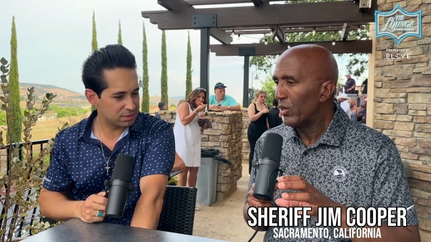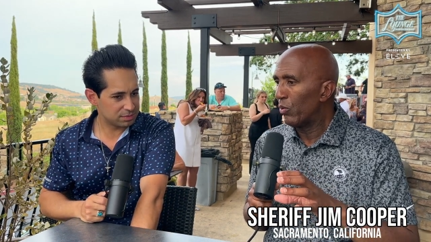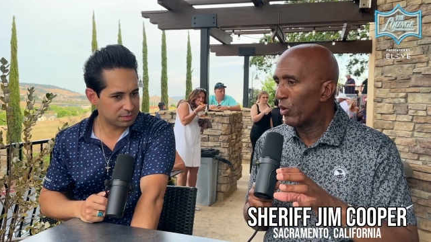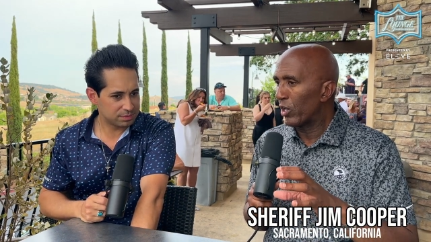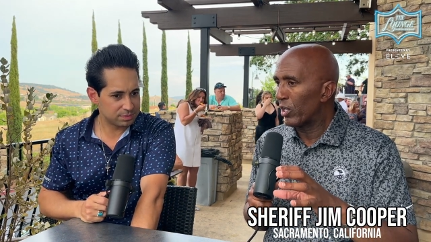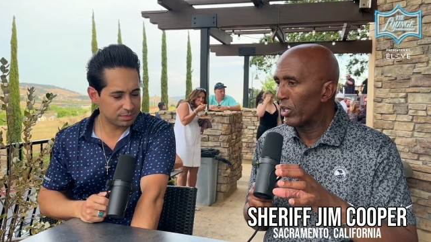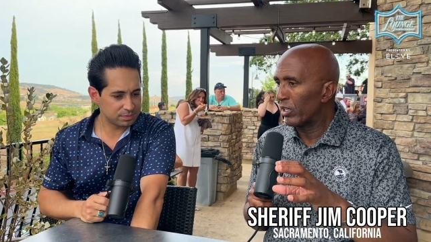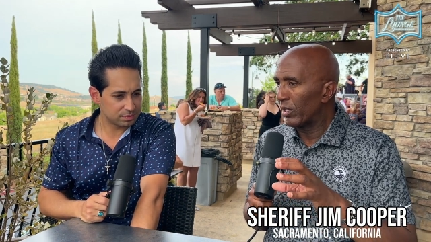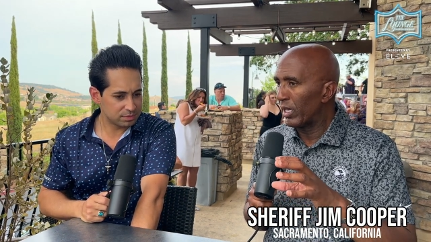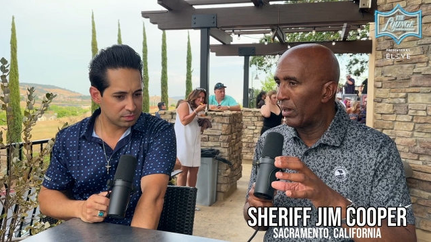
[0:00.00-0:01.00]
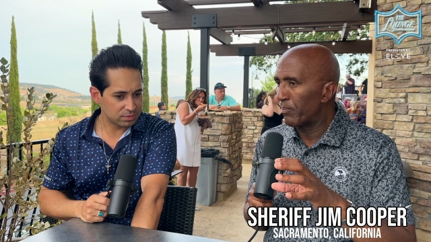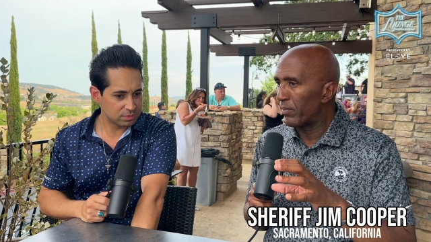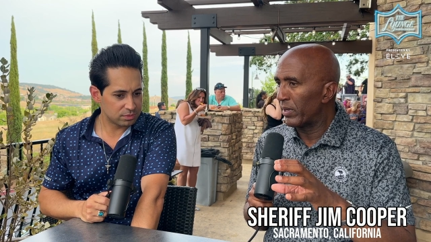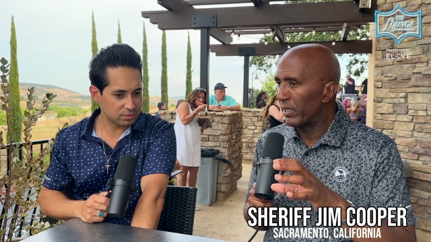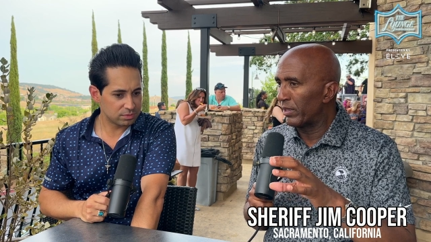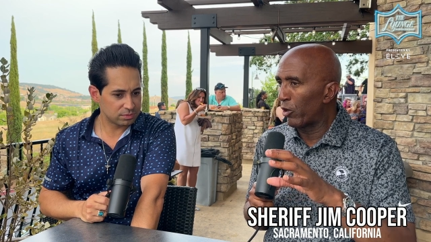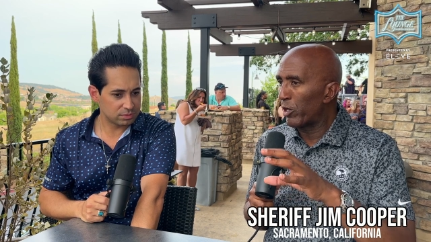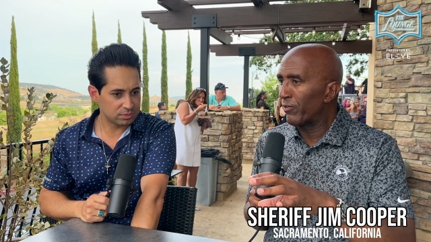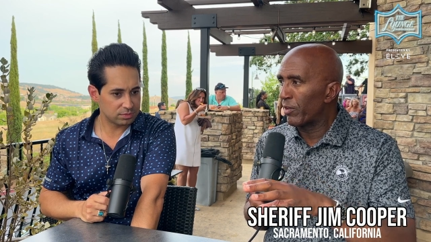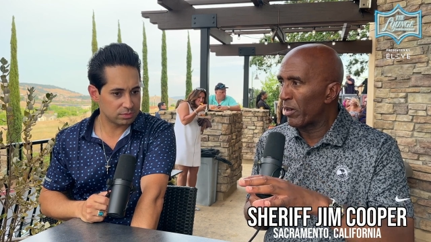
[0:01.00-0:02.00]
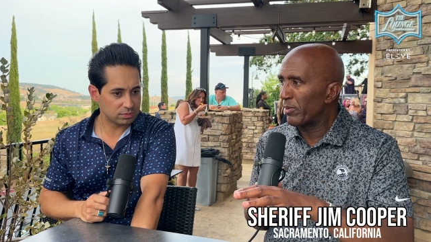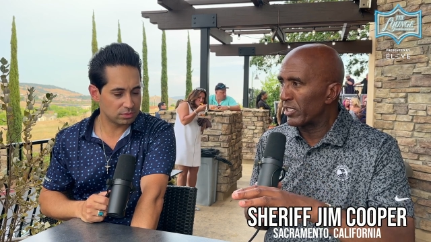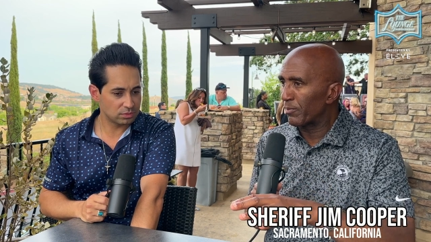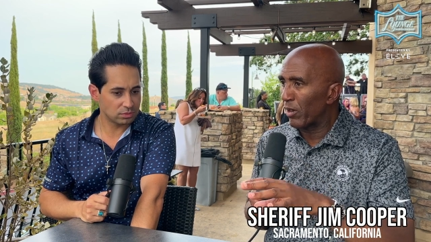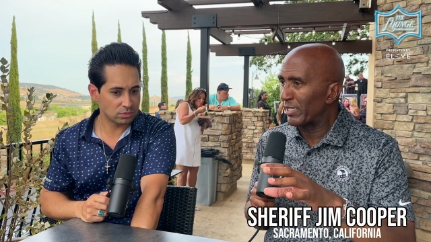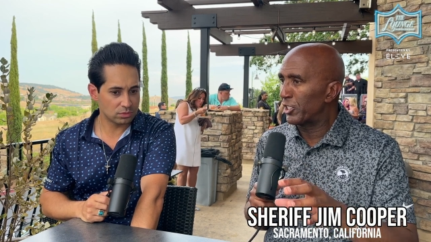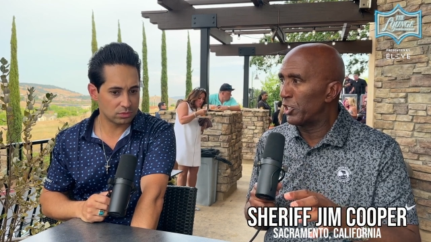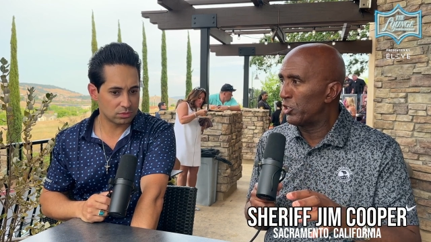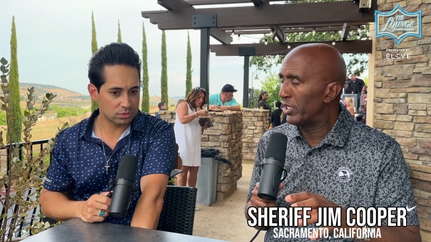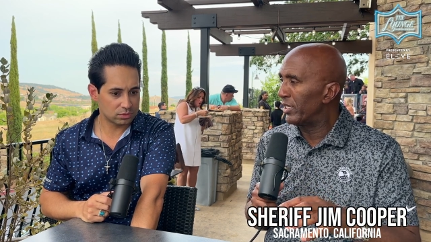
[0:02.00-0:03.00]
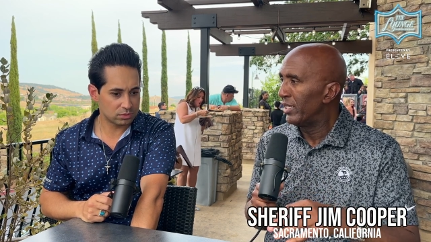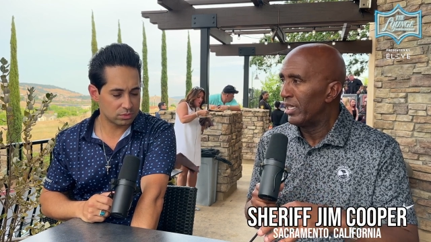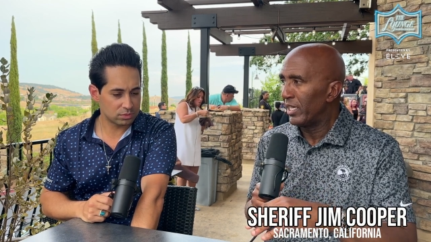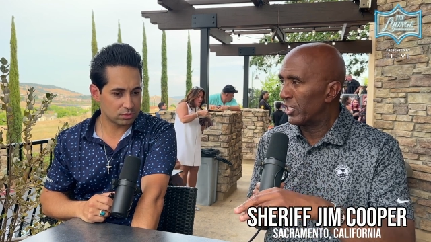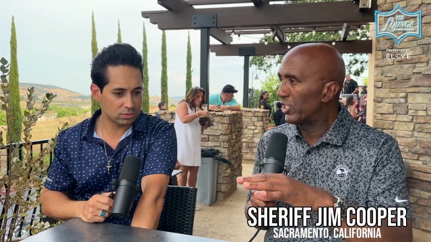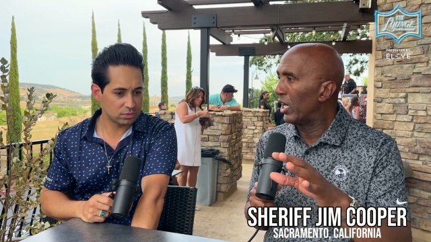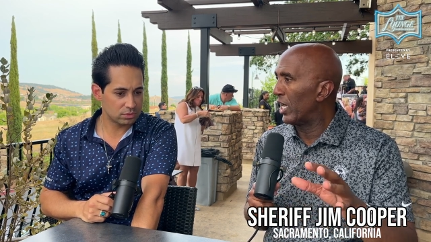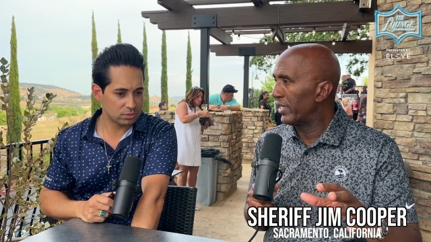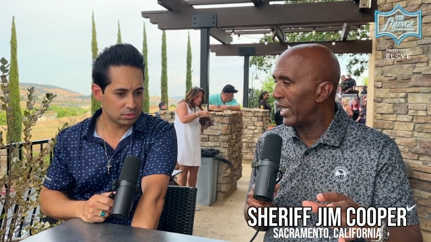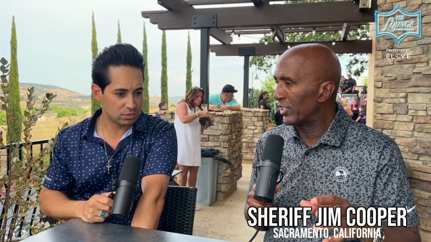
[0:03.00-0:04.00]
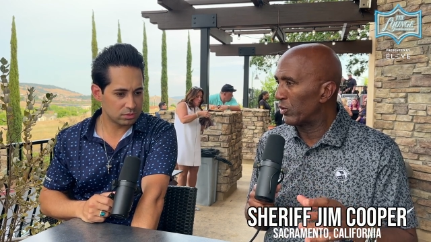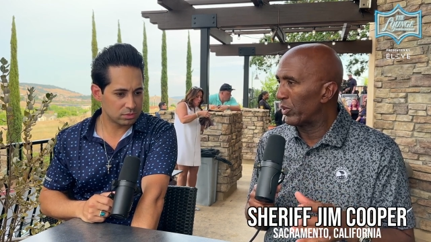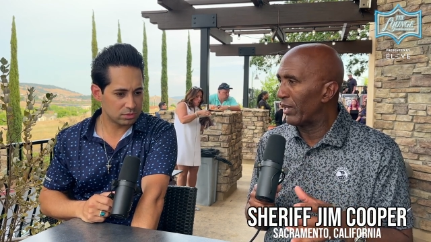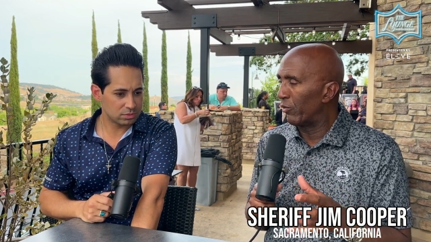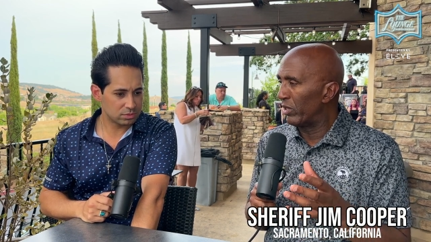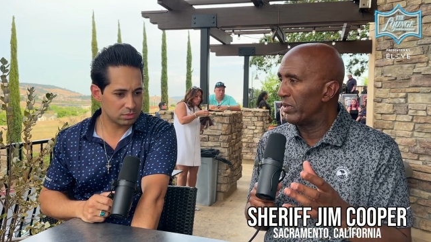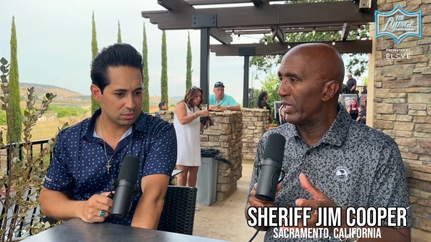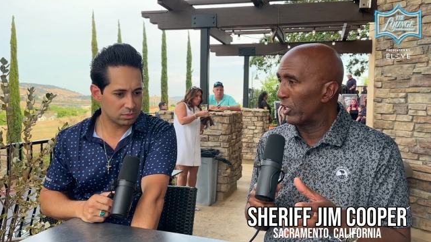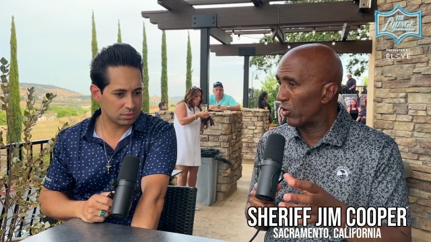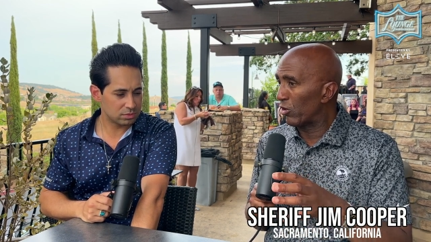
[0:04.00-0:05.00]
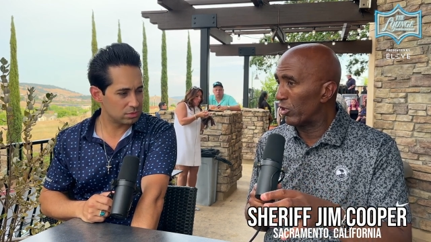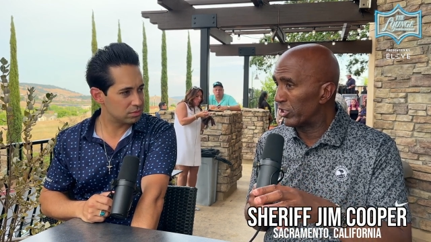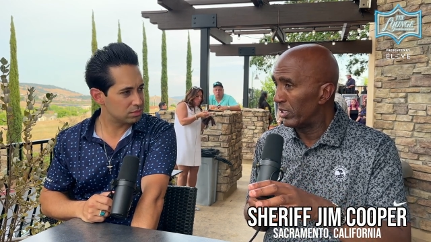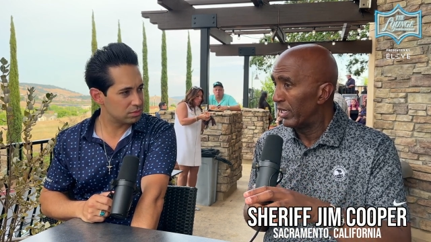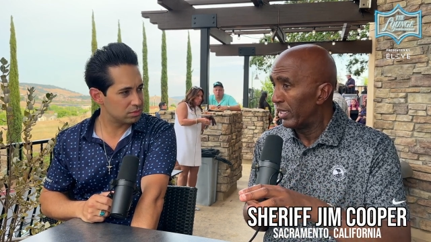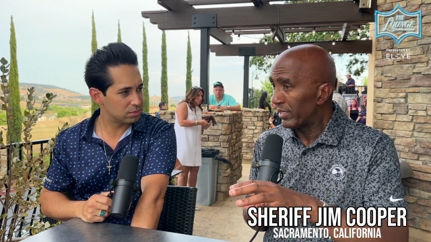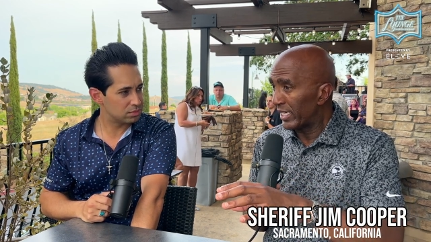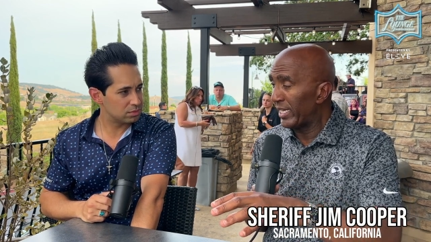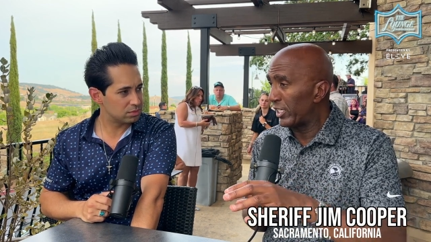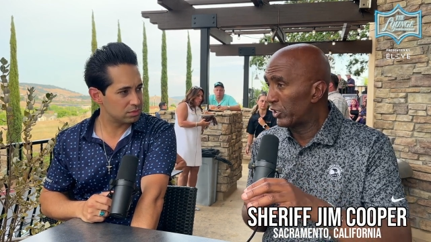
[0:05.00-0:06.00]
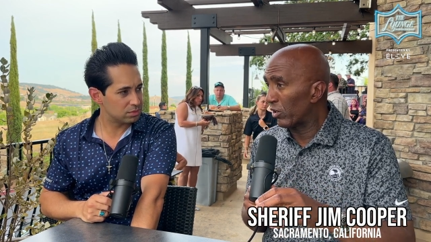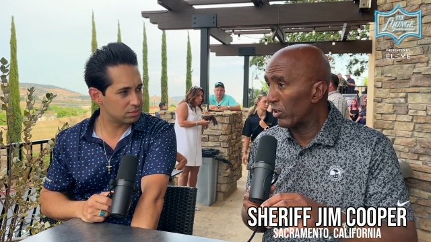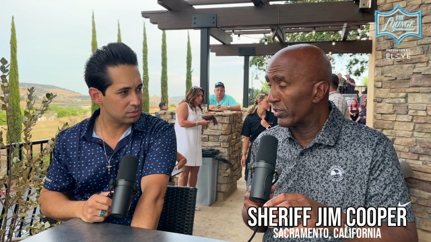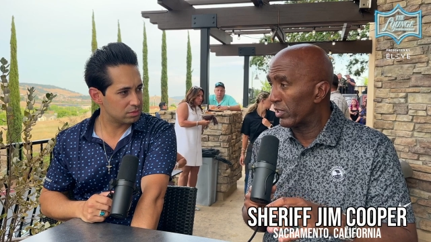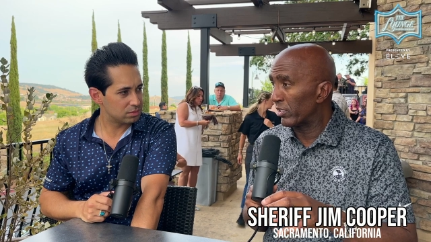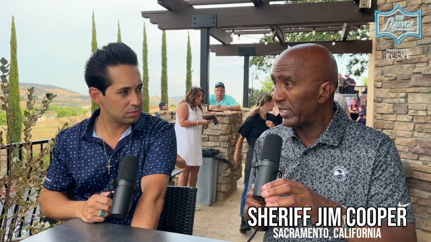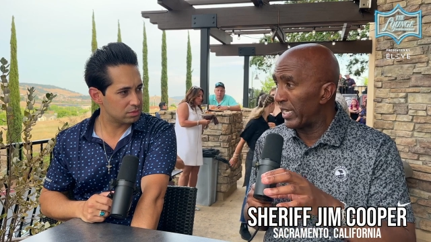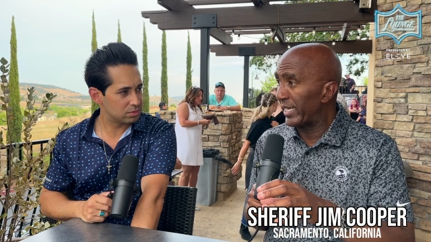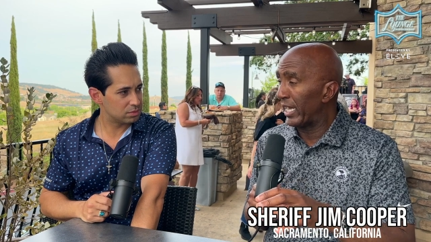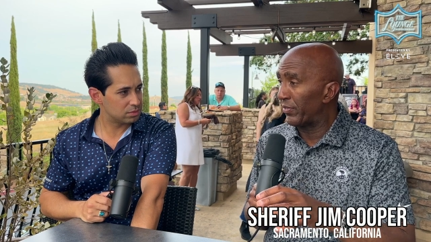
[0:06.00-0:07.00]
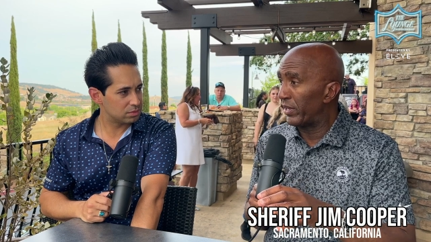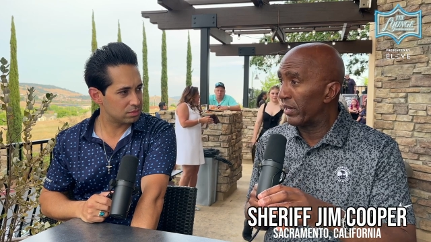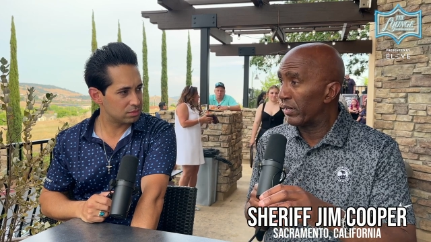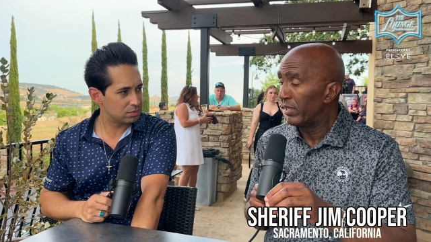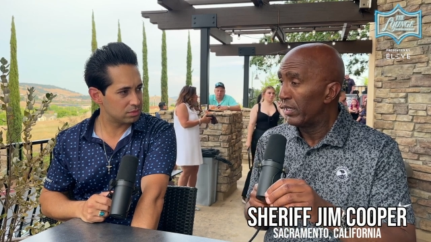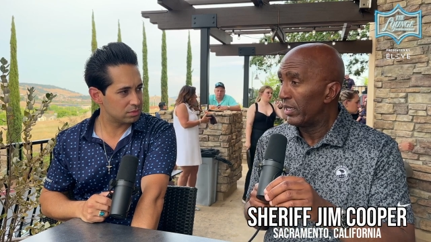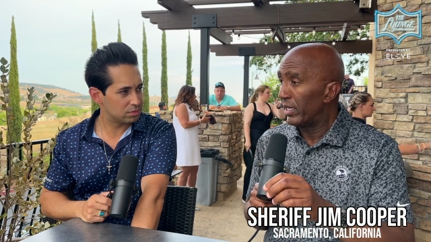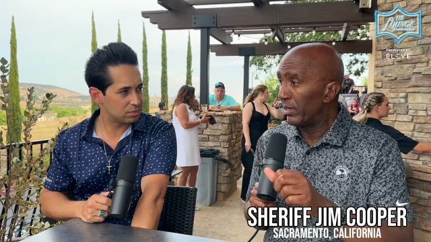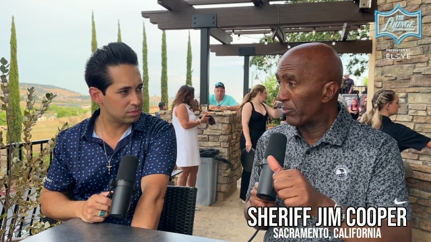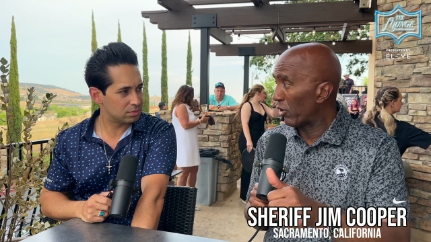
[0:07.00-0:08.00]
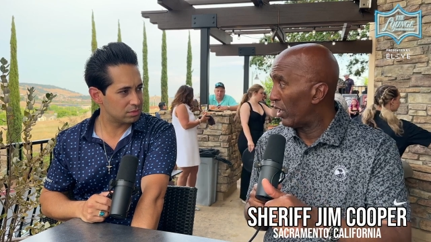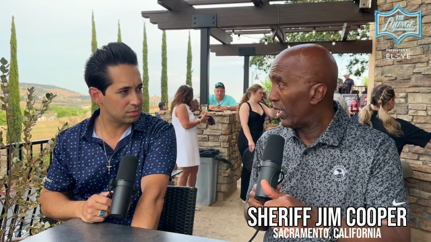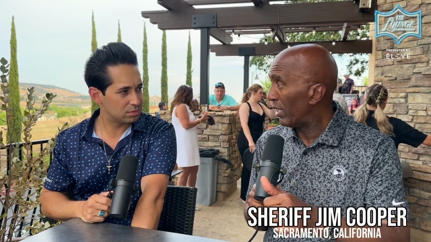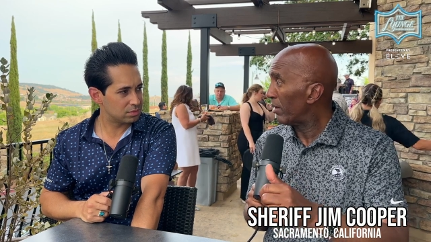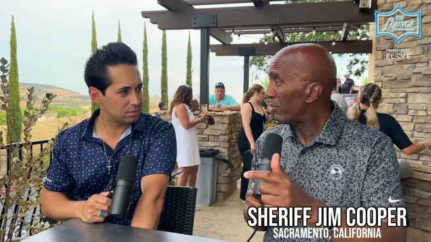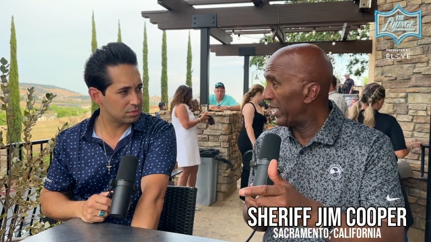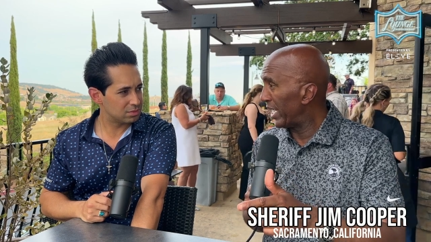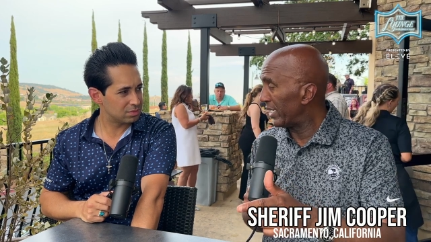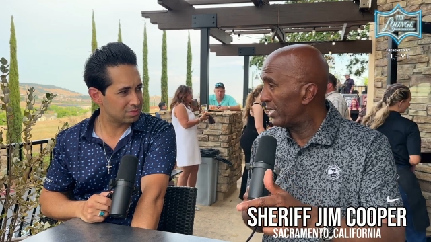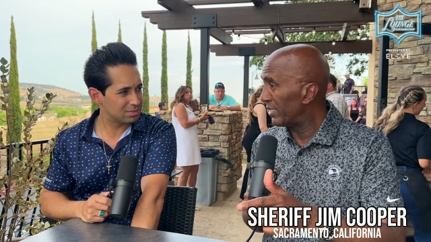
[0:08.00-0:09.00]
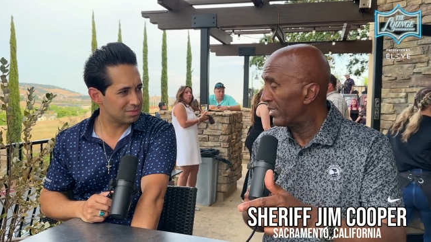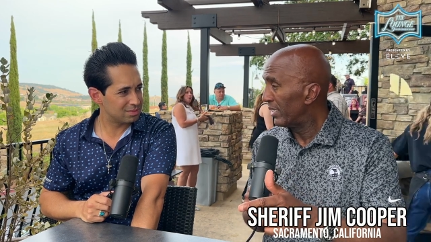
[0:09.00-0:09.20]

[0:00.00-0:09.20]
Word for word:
Speaker 1: where loitering for the purposes of prostitution is gone now. So we have women and girls, teenage girls, that are standing out there in bra, panties,